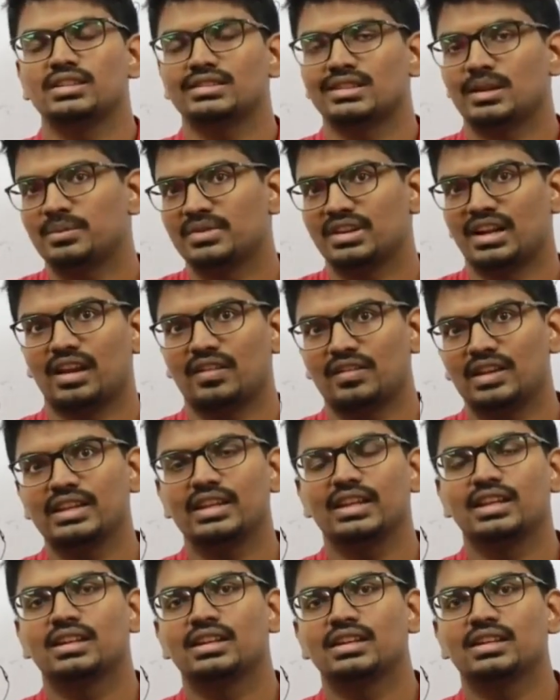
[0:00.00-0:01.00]
is I'm
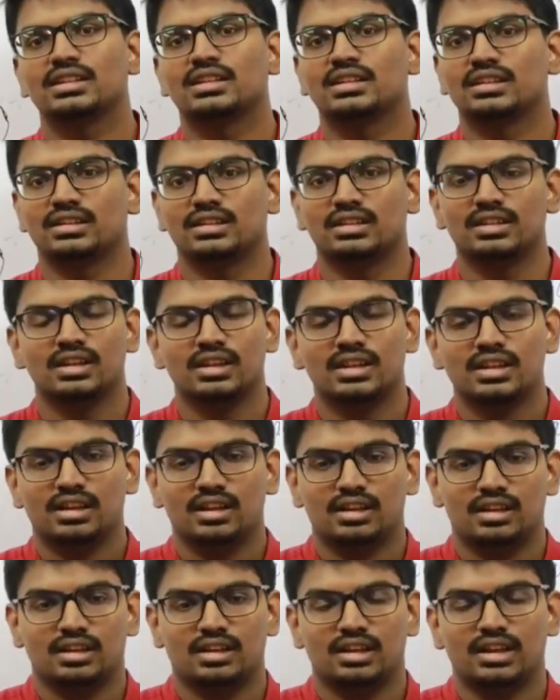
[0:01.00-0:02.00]
traveling in
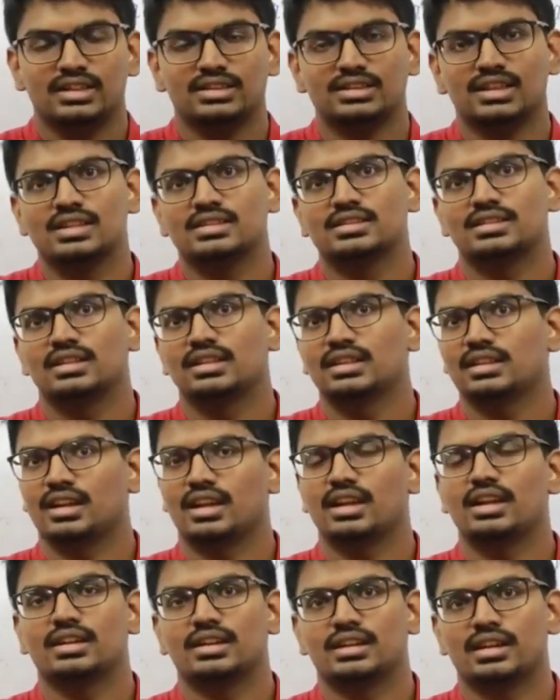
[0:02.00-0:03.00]
let us consider
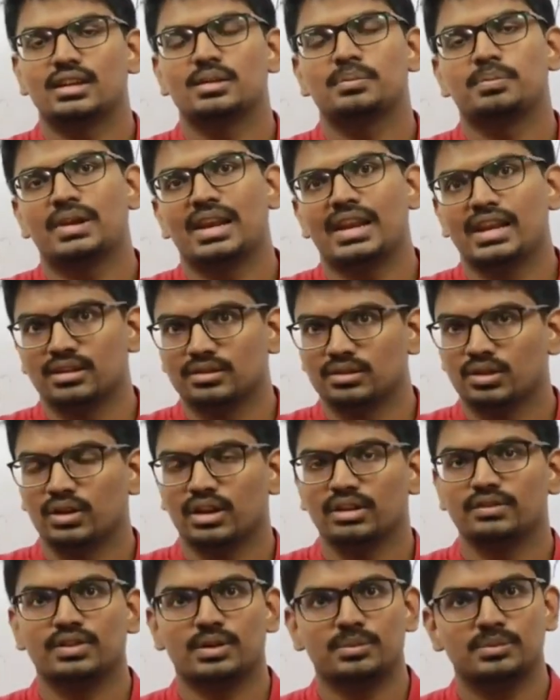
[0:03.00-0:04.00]
in a plane,
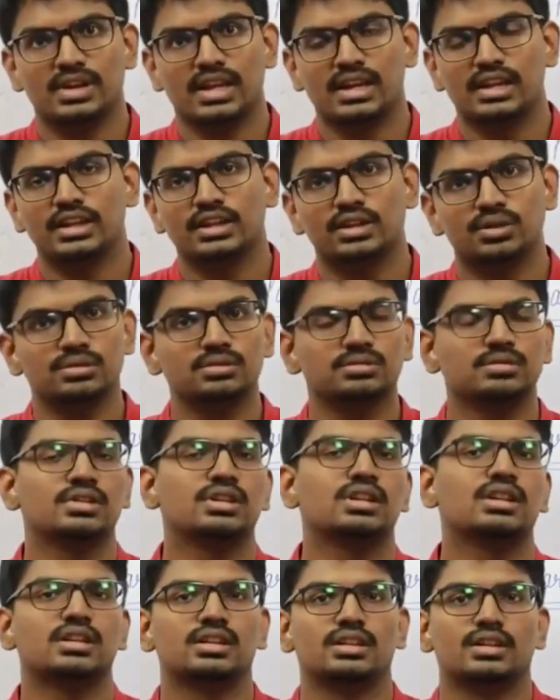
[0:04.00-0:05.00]
okay, from Delhi to
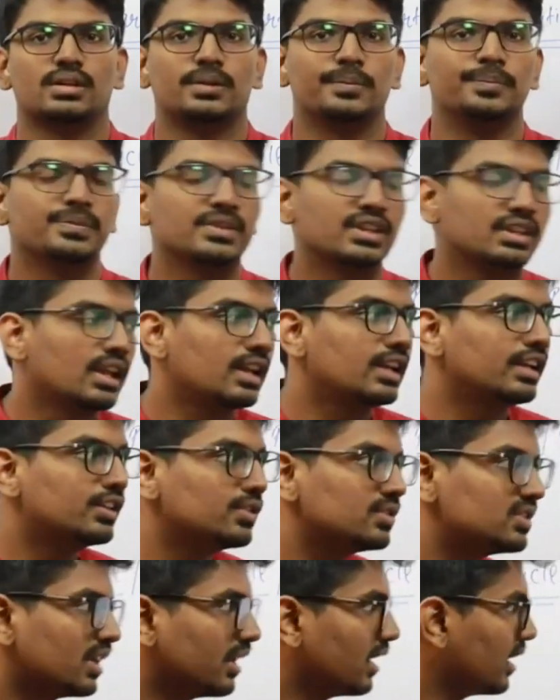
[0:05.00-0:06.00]

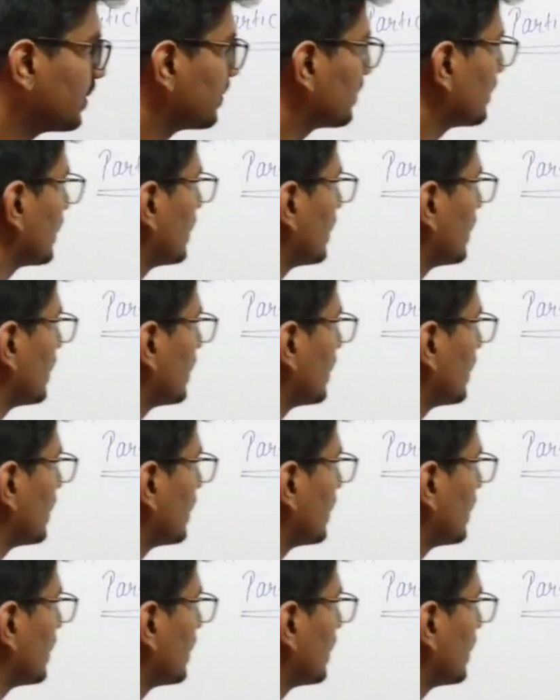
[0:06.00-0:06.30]
Chennai,